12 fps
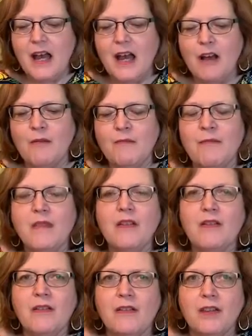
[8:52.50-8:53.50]
Um,
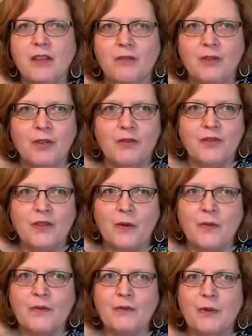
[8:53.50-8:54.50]
You use
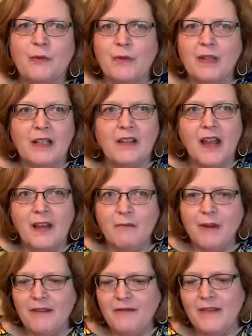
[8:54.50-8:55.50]
those for really
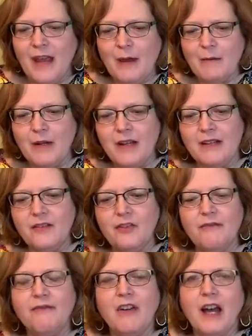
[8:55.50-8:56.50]
lightweight fabrics,
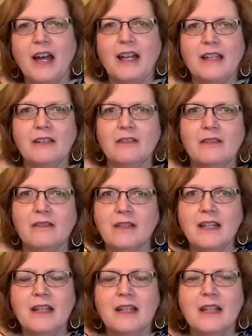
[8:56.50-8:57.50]
chiffon,
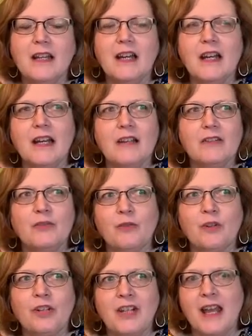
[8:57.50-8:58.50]
uh,
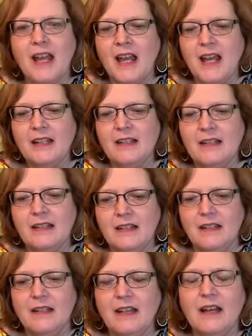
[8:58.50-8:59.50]
georgette,
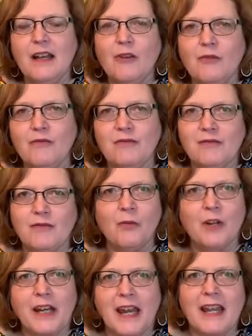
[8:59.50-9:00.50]
uh,
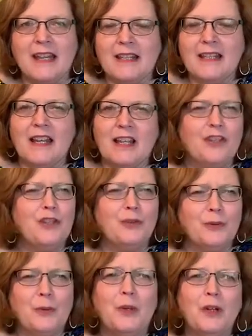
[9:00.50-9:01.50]
organza,
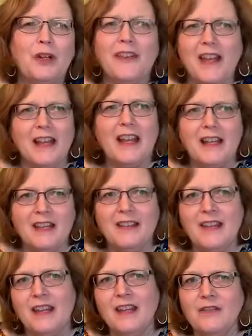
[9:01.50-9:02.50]
tulle, that kind of
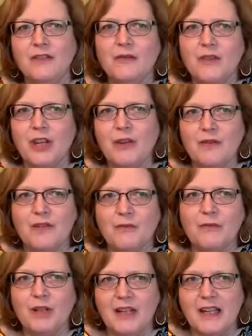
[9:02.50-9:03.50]
thing. You, you use a
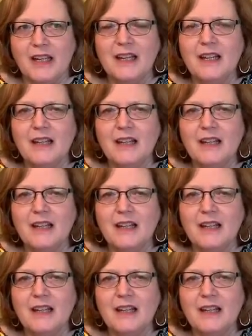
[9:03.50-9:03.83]
really